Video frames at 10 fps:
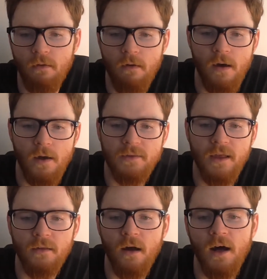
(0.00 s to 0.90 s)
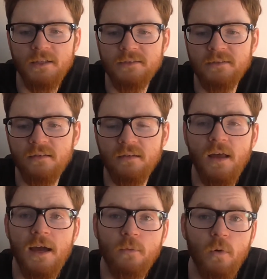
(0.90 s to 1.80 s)
that Hardy doesn't
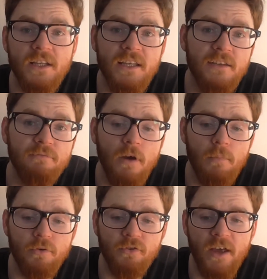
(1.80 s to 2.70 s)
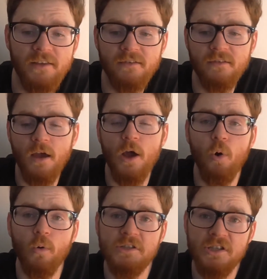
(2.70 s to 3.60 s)
like what he represents,
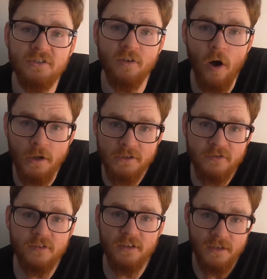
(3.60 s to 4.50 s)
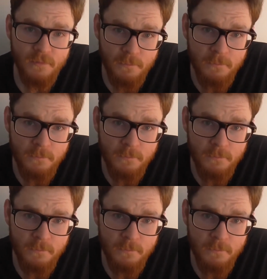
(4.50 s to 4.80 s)
which is honesty,